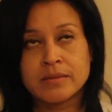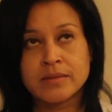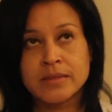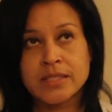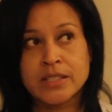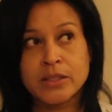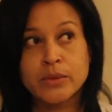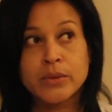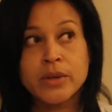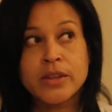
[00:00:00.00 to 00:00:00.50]

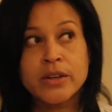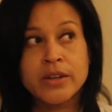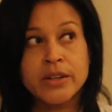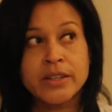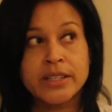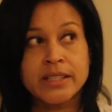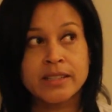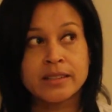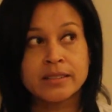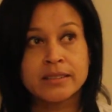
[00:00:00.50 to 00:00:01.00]
deal with her
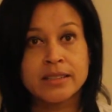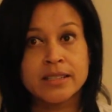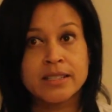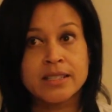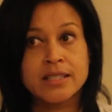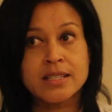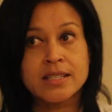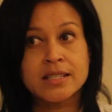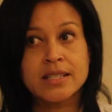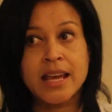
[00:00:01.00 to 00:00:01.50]

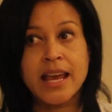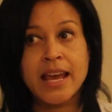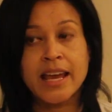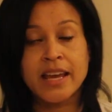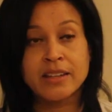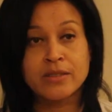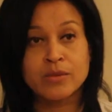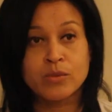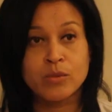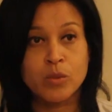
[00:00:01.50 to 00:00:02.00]
illness
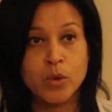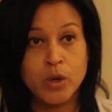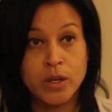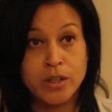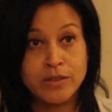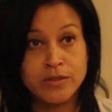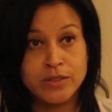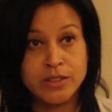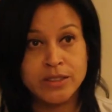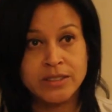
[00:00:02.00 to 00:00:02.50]
and
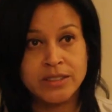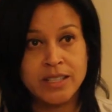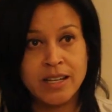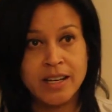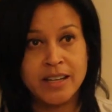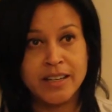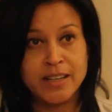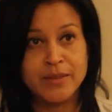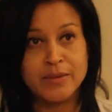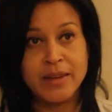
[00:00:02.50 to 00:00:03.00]
work full
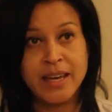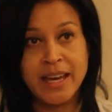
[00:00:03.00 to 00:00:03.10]
time,